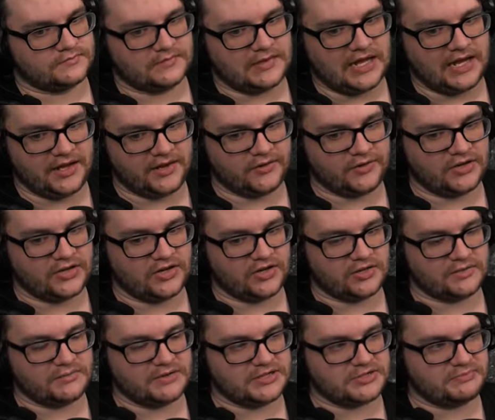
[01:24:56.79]
Angry
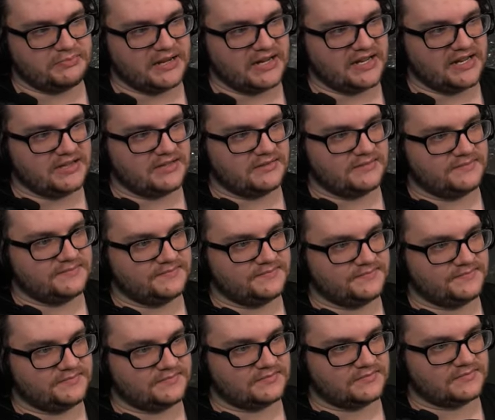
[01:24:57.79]
dog much bite.
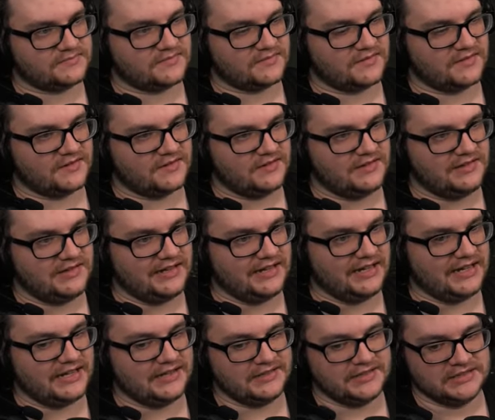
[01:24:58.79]

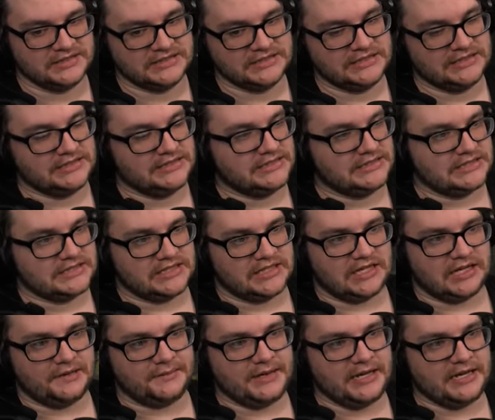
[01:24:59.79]
Yeah.
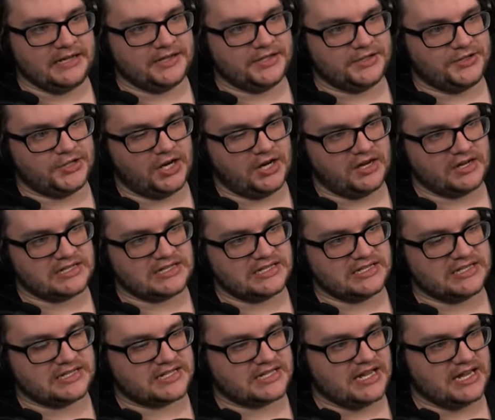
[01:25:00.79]
I mean, the dogs in
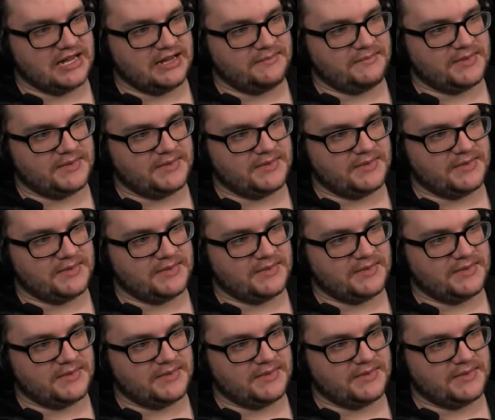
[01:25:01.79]
this game,